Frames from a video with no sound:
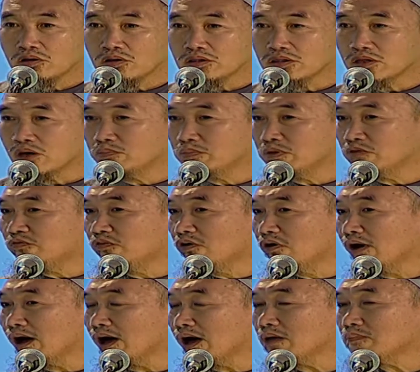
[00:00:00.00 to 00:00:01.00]
Now,
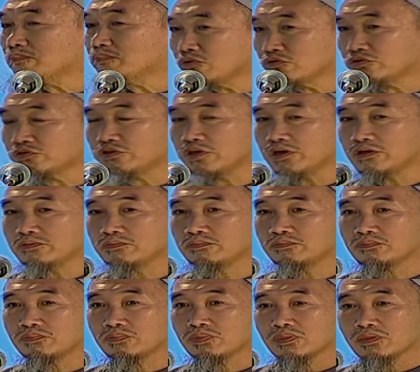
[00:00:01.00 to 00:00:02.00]
before I proceed,
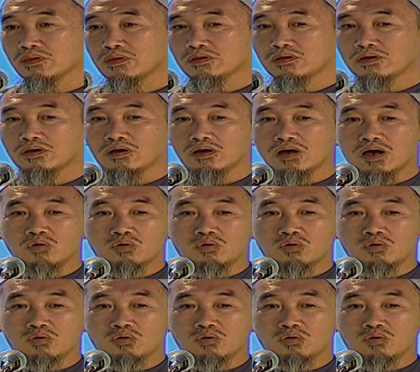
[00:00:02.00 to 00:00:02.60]
I